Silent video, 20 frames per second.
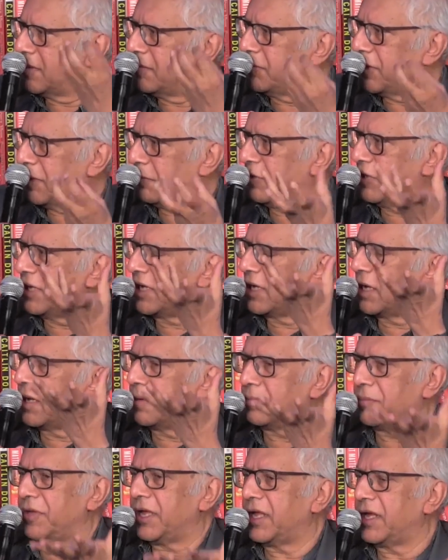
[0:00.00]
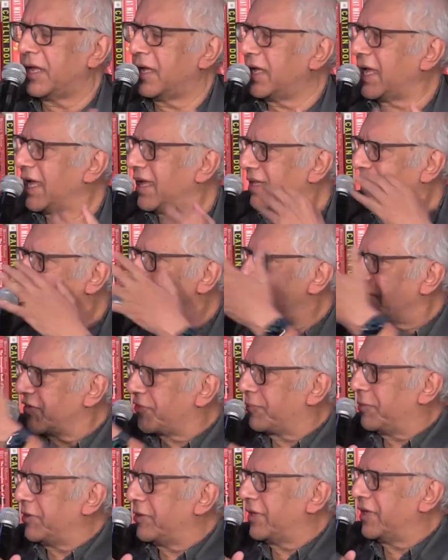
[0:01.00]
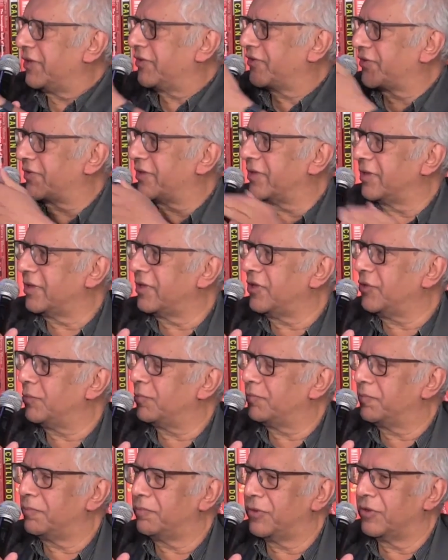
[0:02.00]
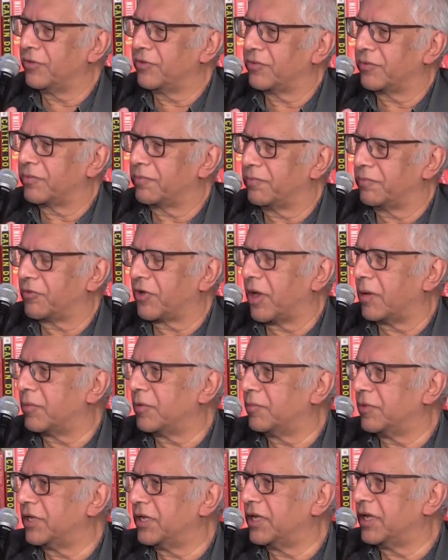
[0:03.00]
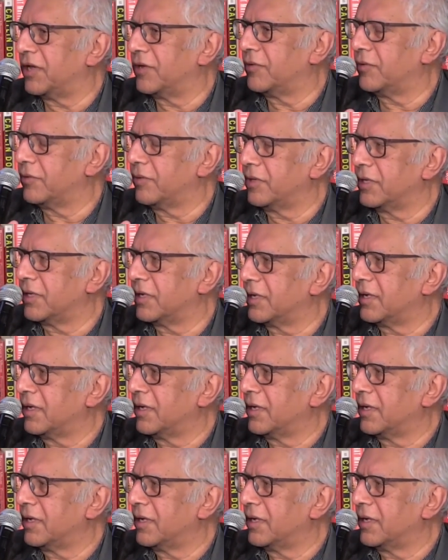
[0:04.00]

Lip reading: bubbling up, and I had that experience that you both probably know, that